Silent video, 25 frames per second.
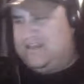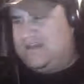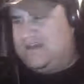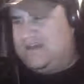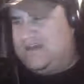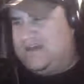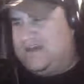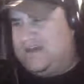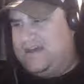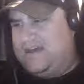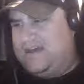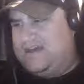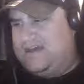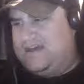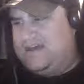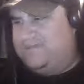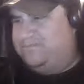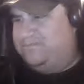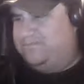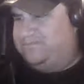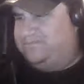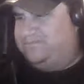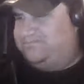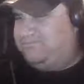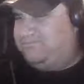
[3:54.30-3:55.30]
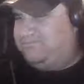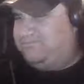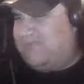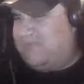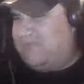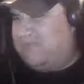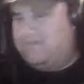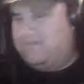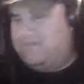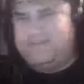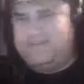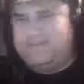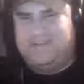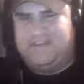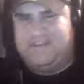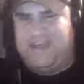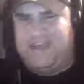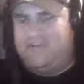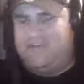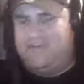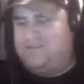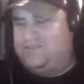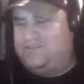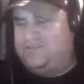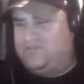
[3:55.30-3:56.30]
um, him into
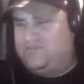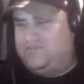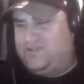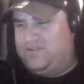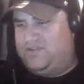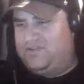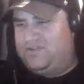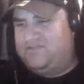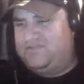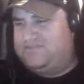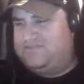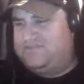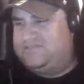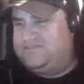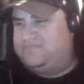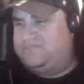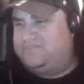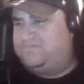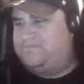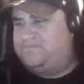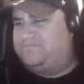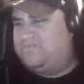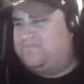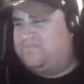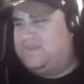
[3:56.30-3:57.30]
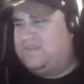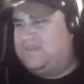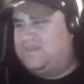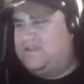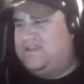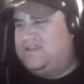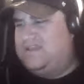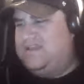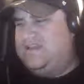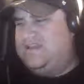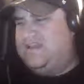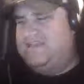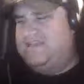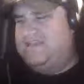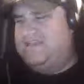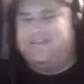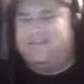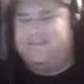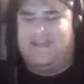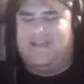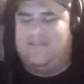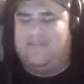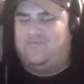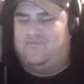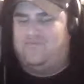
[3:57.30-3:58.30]
errant throws. Has
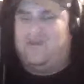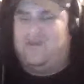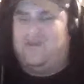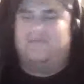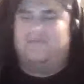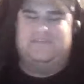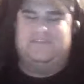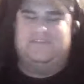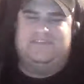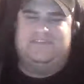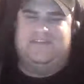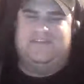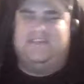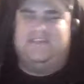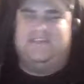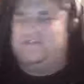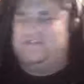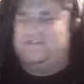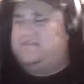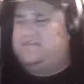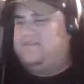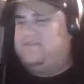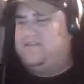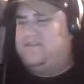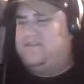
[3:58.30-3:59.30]
Allen Robinson